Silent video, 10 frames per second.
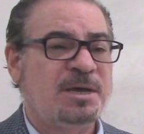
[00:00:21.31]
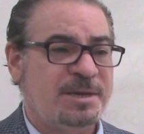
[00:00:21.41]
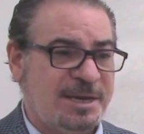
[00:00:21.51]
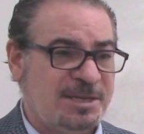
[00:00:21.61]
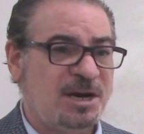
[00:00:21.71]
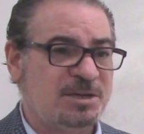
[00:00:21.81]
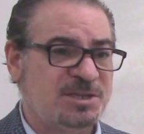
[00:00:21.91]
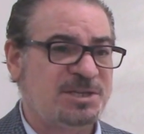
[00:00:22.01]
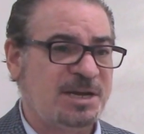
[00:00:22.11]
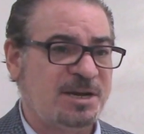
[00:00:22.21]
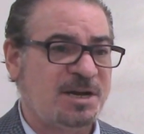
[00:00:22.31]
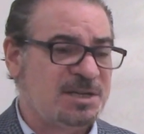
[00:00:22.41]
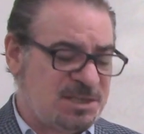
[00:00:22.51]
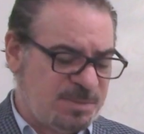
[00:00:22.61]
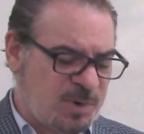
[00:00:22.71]
You need to understand your
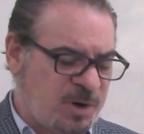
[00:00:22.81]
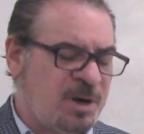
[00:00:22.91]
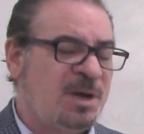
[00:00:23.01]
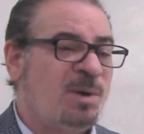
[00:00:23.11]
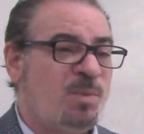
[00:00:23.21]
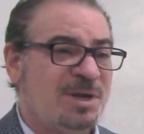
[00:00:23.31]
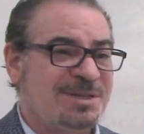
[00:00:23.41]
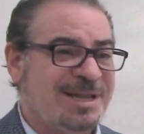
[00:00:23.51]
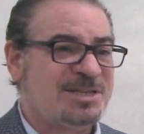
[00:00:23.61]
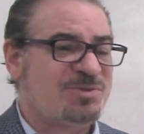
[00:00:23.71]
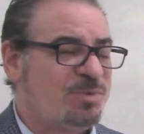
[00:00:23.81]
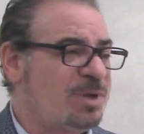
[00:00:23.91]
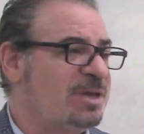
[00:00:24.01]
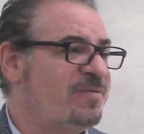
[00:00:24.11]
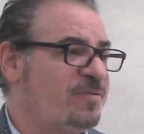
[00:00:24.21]
customer, but let's
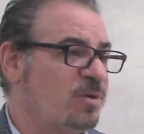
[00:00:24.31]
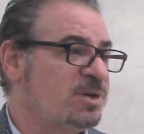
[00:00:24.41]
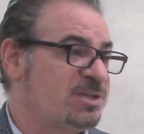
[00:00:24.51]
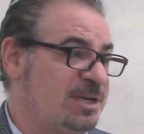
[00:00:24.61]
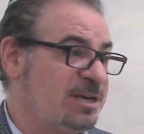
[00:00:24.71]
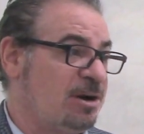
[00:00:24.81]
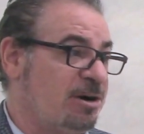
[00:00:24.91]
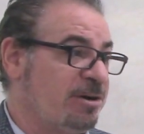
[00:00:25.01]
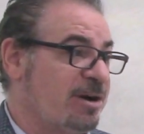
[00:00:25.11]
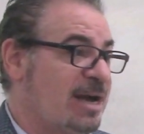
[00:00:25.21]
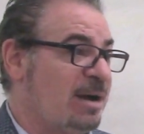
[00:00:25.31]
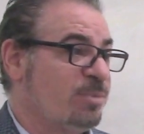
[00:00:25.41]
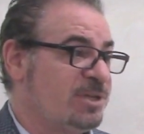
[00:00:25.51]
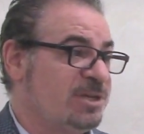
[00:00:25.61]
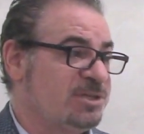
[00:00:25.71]
really focus in on our
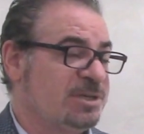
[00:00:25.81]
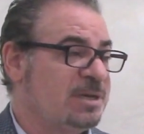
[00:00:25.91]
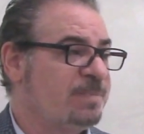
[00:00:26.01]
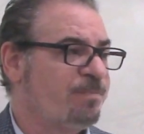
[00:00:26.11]
competition.